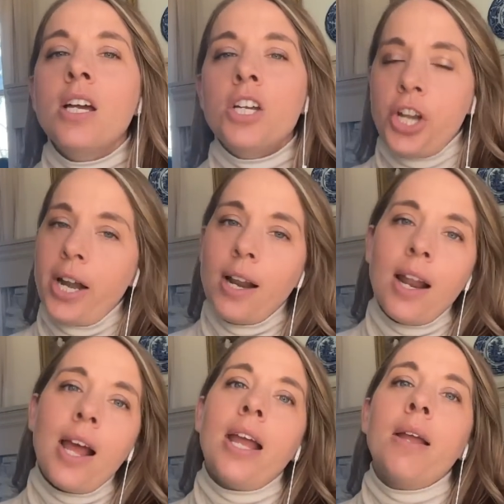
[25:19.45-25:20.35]
Shannon
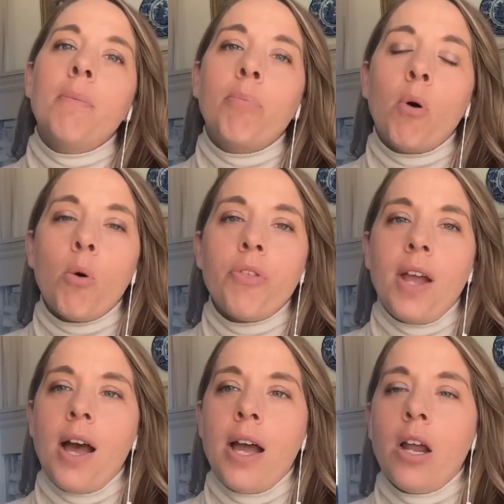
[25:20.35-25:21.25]
and I both
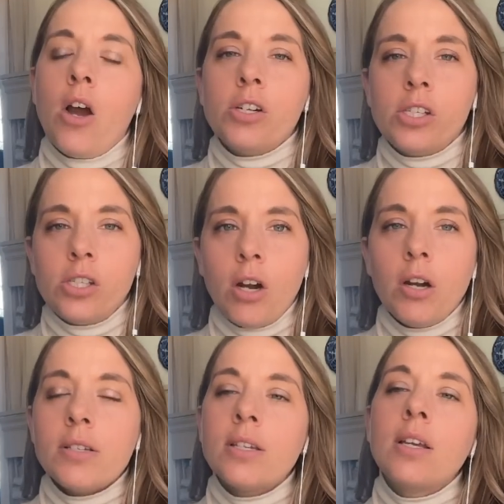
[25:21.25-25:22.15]
got our
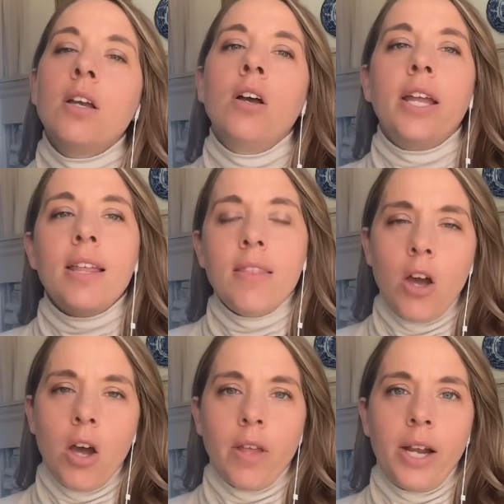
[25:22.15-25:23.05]
start in the
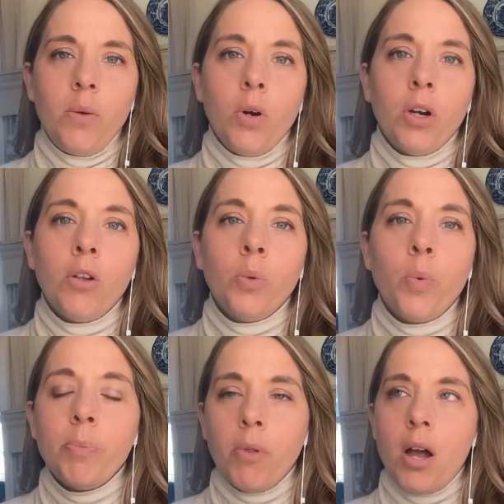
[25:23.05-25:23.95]
online world
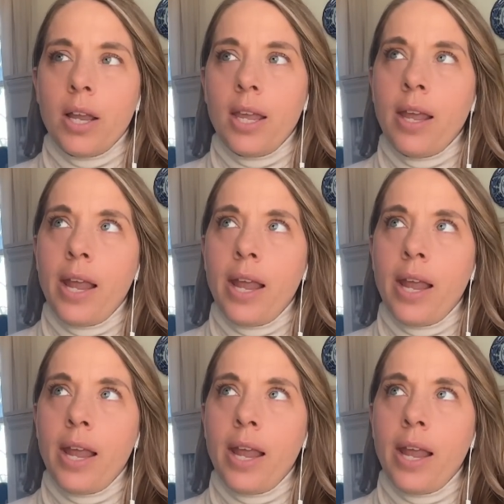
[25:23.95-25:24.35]
with blogging.